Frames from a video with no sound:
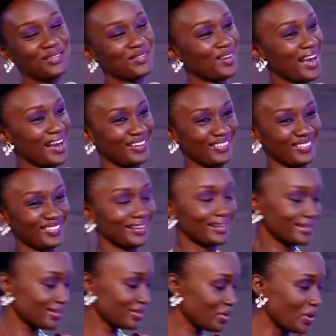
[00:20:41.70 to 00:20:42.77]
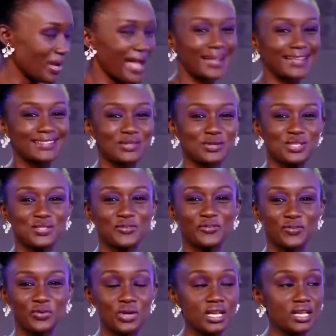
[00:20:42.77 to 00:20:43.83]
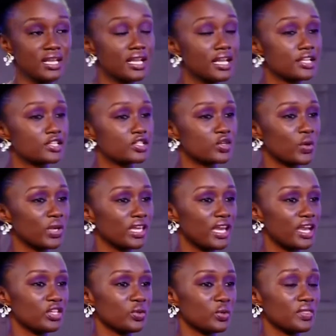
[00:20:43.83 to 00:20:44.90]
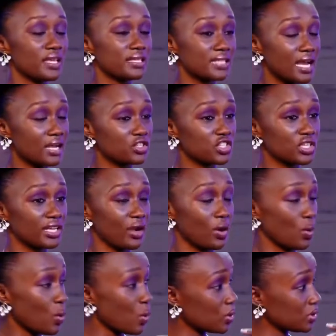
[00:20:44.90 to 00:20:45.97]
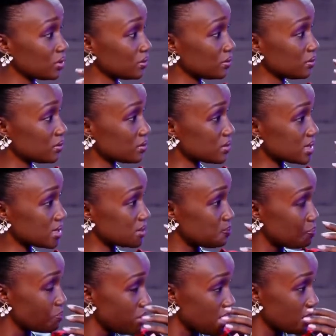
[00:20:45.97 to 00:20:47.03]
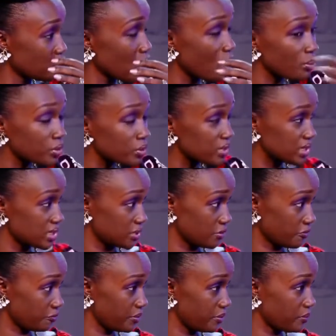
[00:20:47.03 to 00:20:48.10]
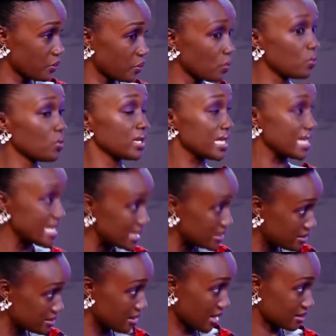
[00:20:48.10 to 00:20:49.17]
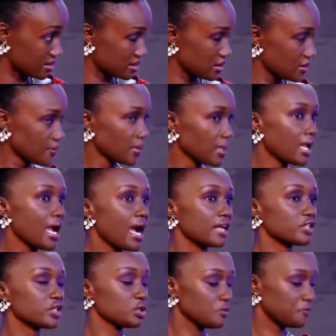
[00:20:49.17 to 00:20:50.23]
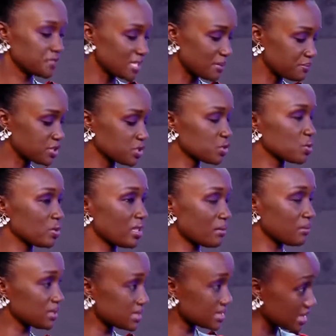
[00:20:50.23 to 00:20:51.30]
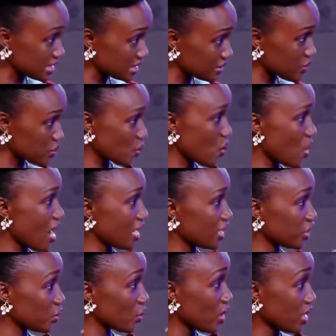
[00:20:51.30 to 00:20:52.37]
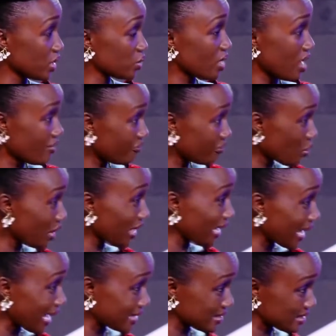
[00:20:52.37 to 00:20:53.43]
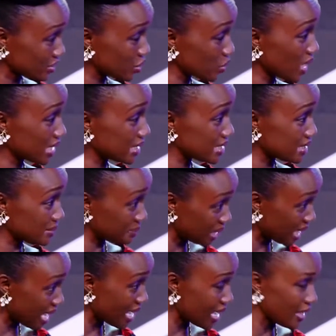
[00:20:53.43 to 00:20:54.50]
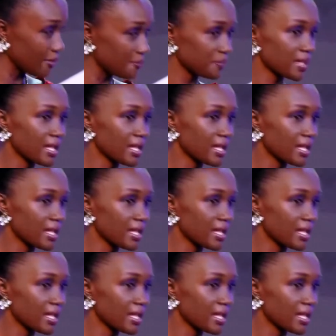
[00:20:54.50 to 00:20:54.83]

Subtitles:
Wow, lactose-free. So here there's actually a whole community of people who need that. And so you've tapped into them, it's starting to work, you have more clients and you can supply.